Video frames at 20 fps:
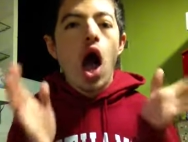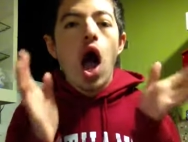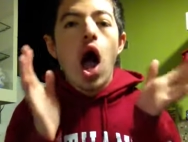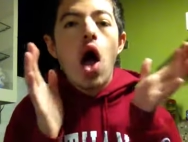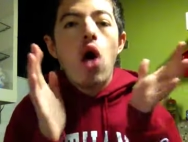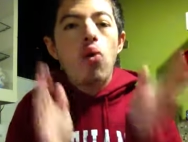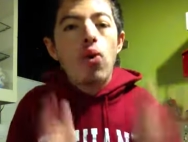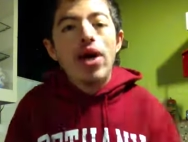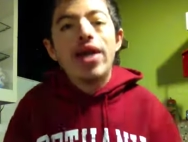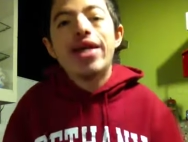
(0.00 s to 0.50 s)

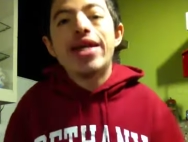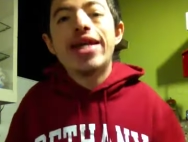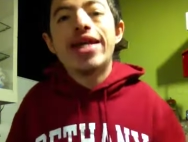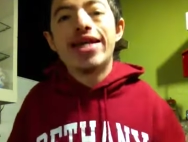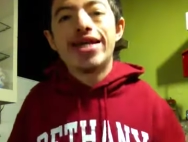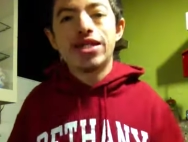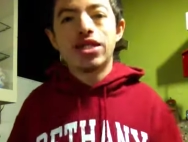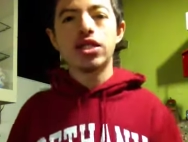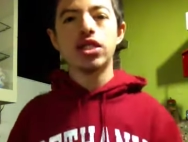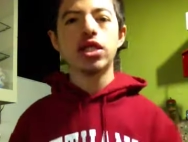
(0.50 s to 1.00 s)
I went
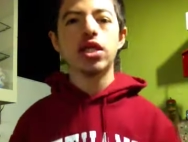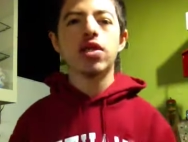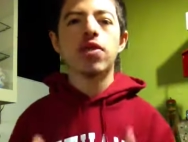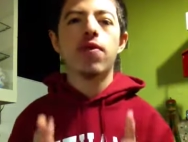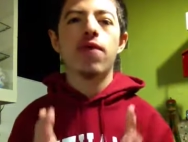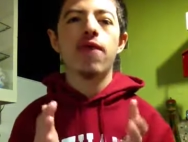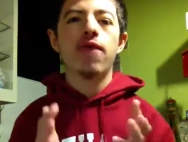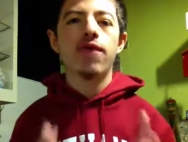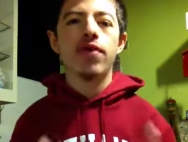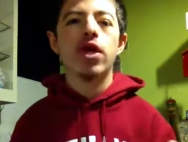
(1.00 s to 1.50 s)
into
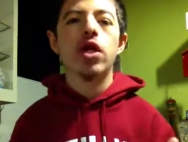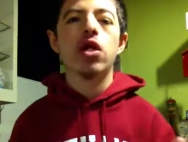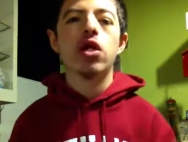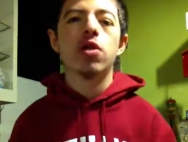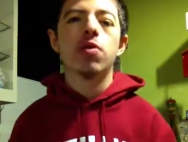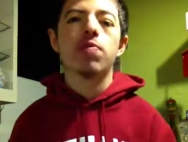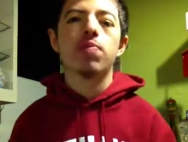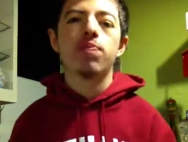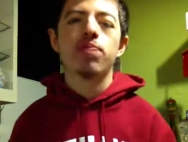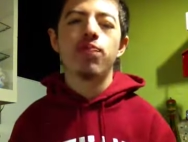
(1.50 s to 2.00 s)
the
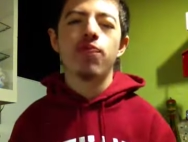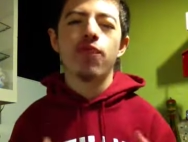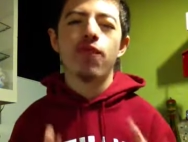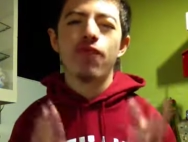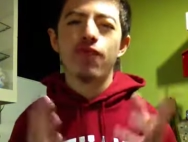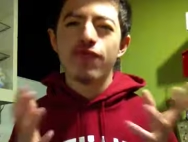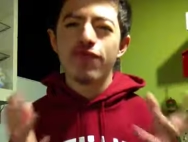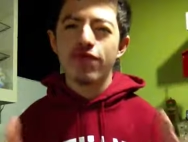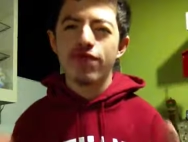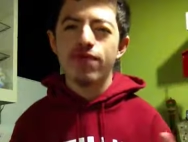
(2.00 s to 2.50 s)
film
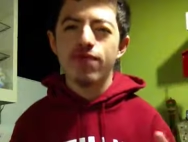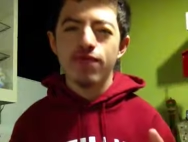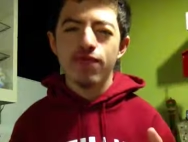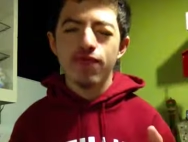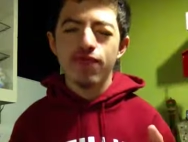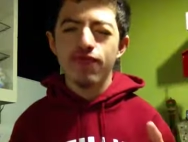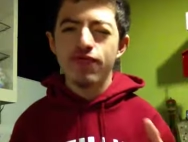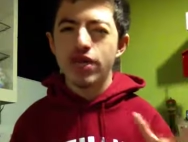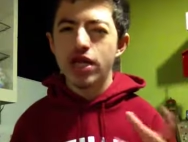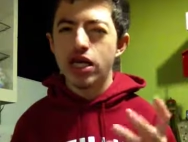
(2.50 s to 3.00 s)
f-
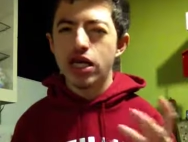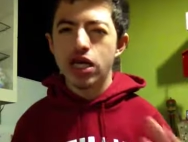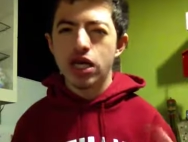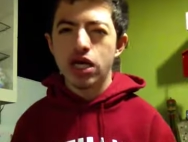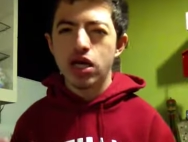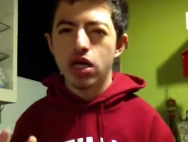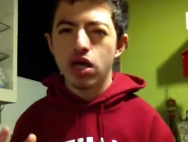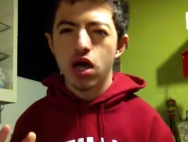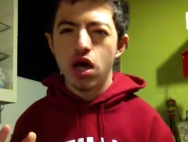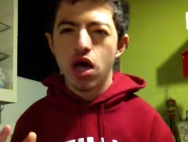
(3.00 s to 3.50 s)

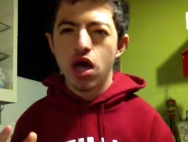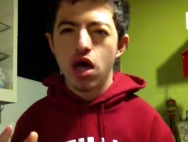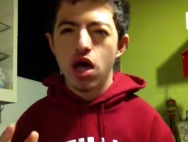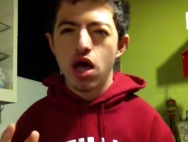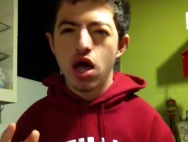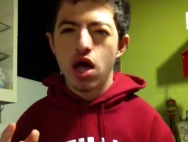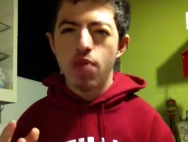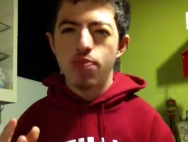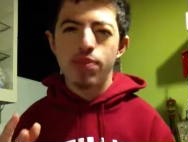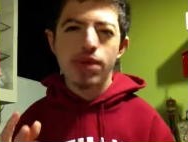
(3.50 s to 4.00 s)
feeling
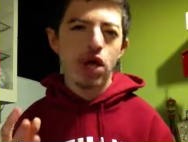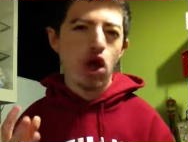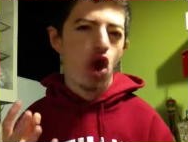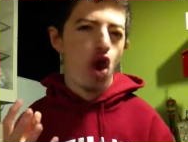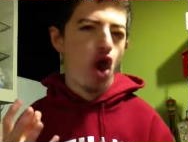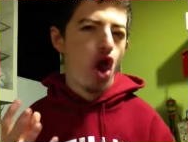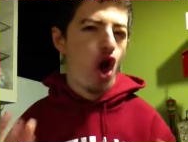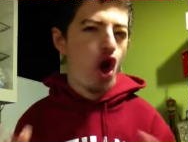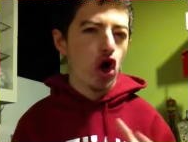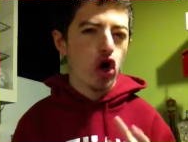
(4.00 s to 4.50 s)
a bit
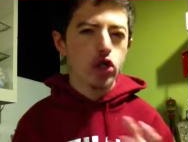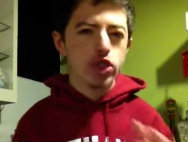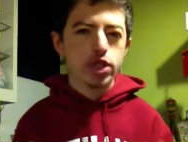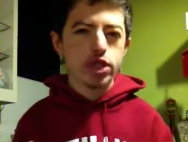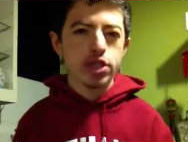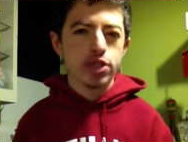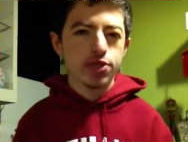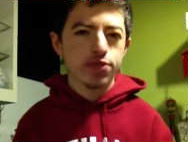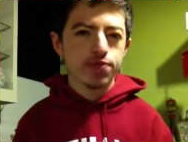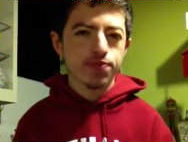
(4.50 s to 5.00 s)

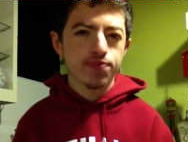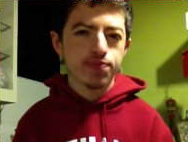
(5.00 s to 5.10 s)
lost